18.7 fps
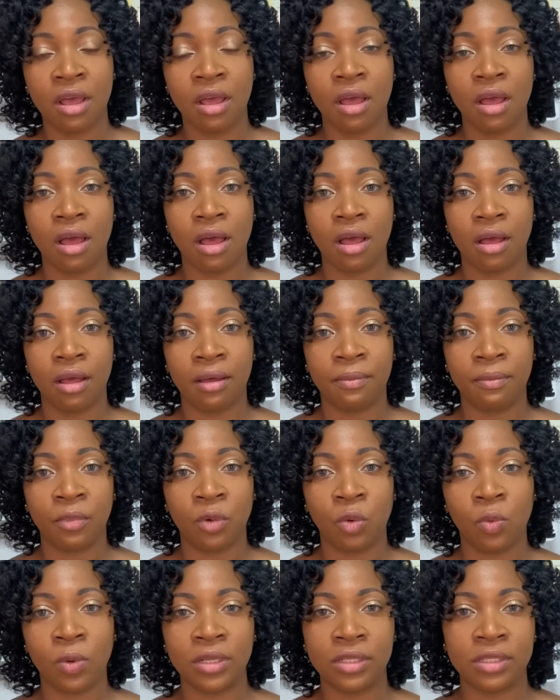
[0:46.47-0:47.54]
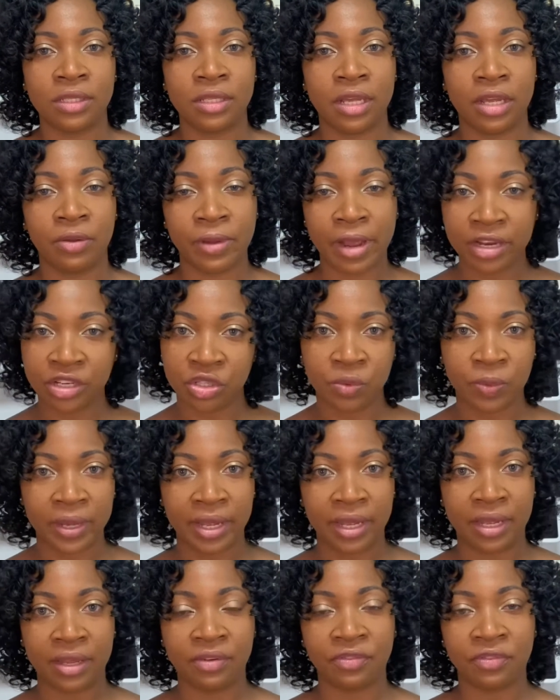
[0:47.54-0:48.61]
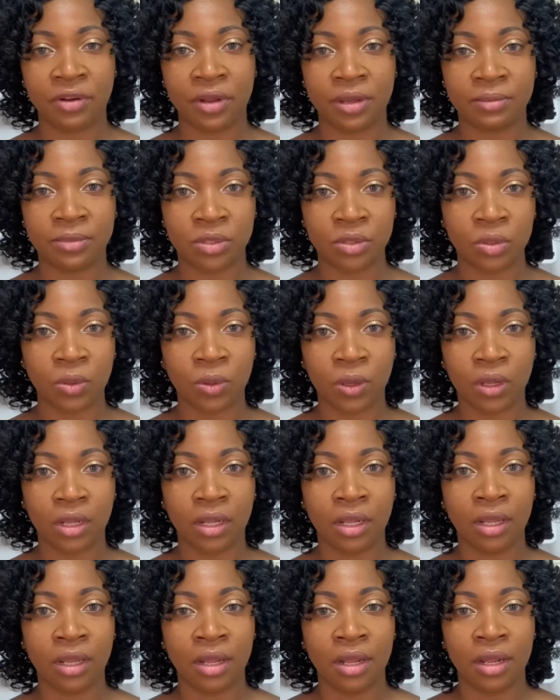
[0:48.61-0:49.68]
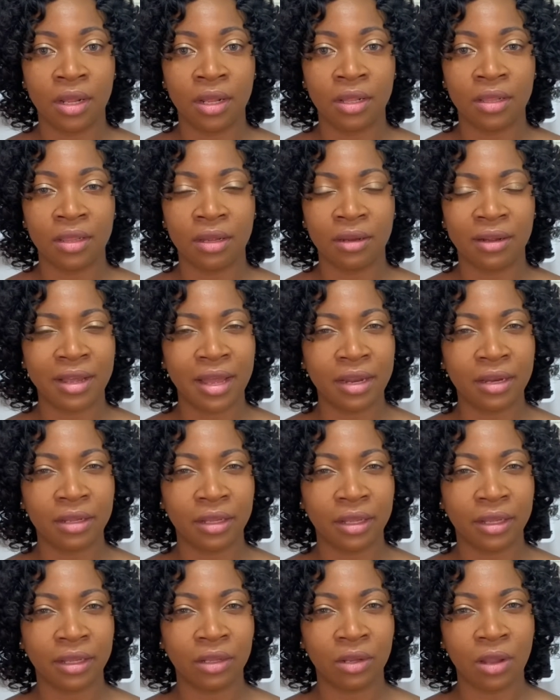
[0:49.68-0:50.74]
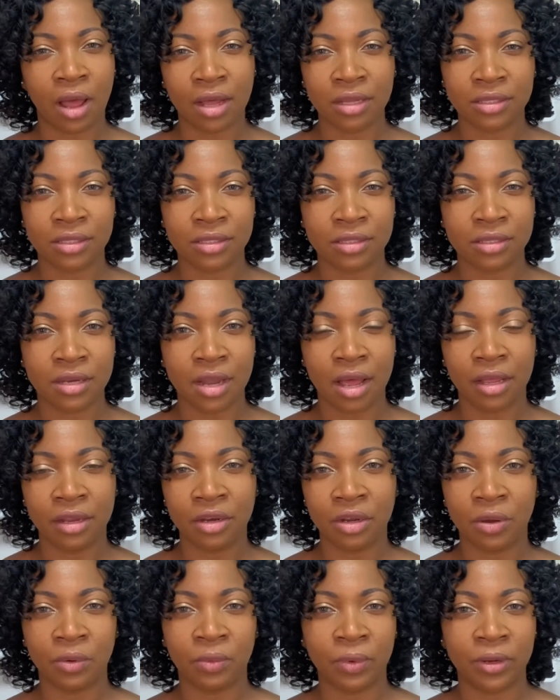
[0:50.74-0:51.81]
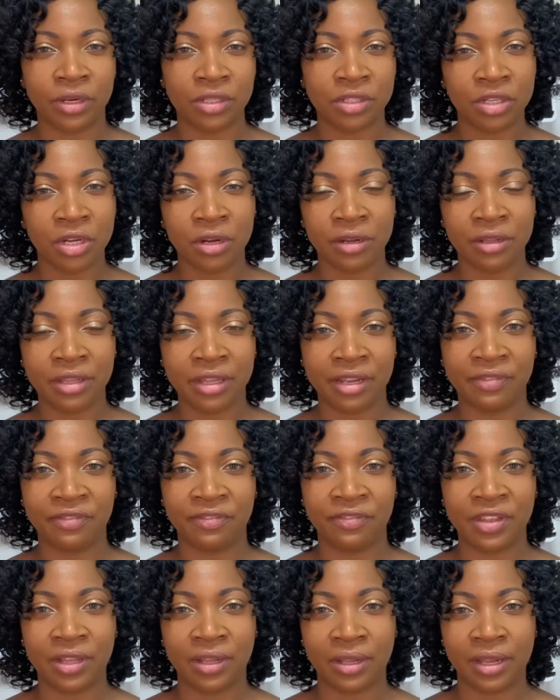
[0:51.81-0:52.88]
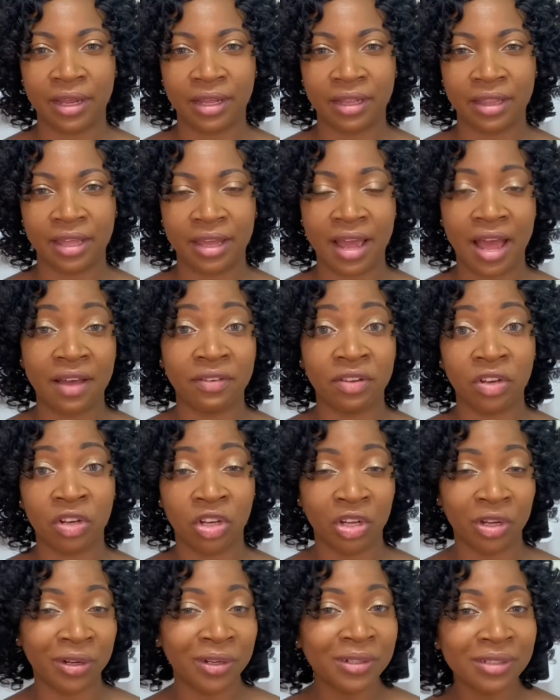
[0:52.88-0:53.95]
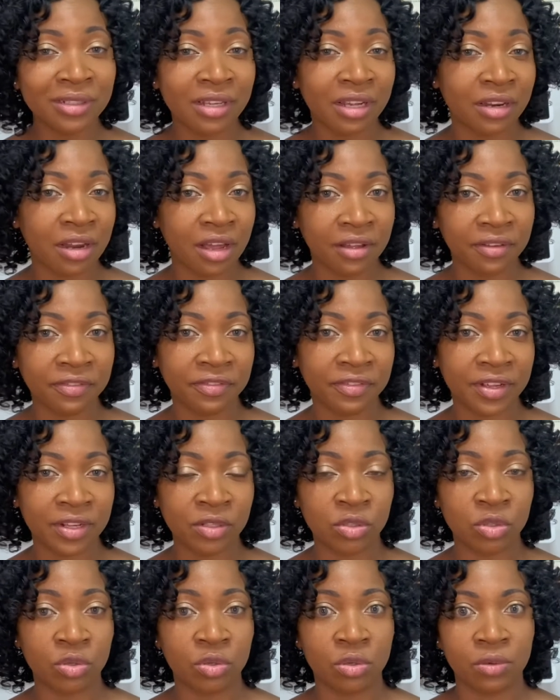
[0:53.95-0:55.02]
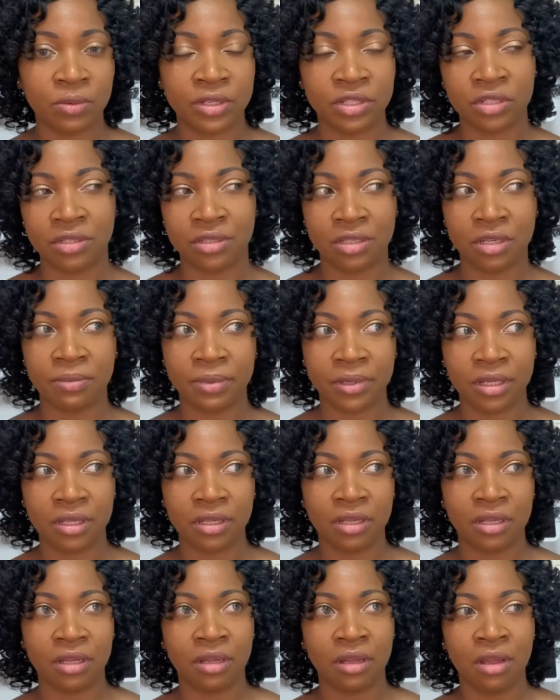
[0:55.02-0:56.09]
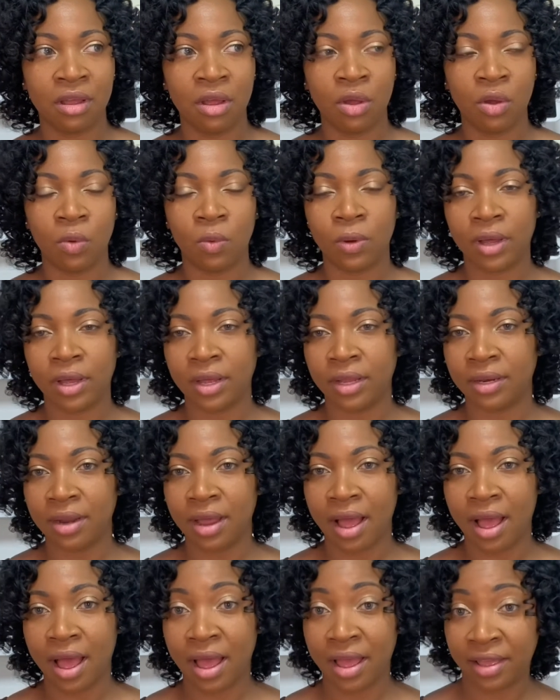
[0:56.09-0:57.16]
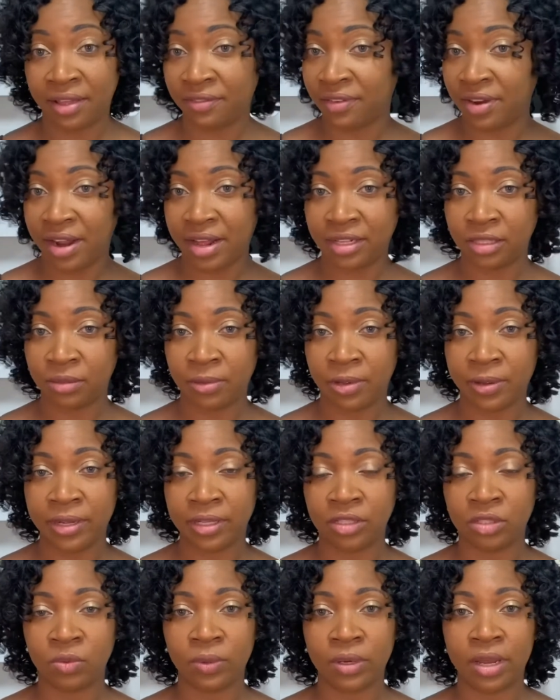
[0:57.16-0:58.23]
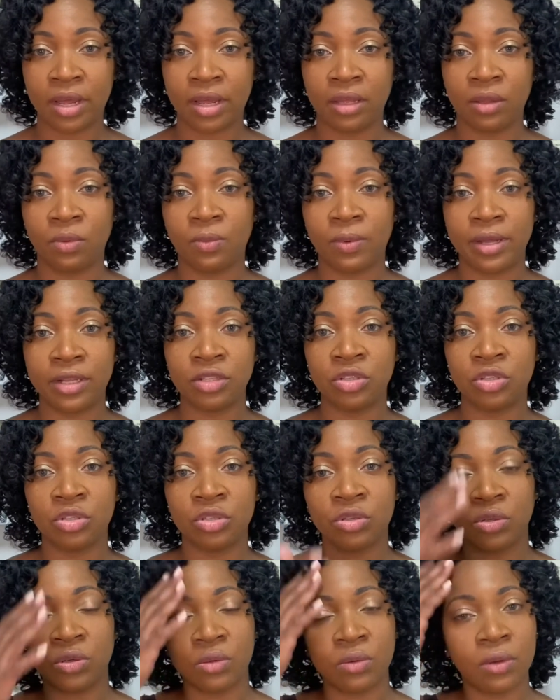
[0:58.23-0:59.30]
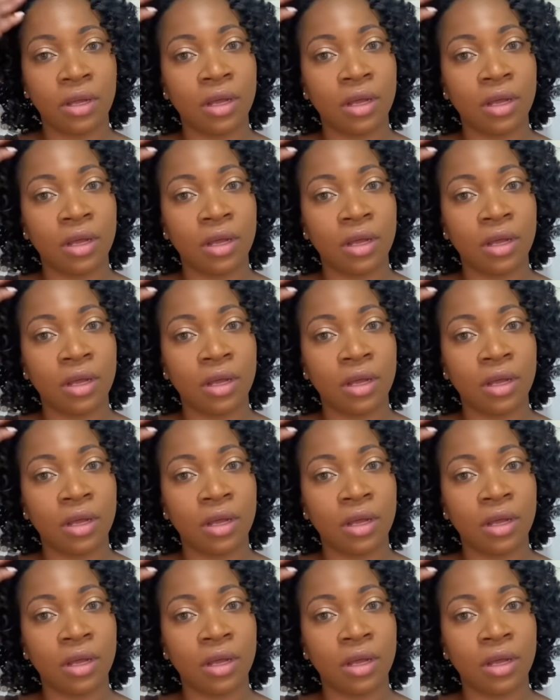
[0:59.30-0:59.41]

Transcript: once they graduate from school, they're kind of like lost, not knowing where to turn. They feel like they haven't learned enough in school, which is typically what I've experienced when I went to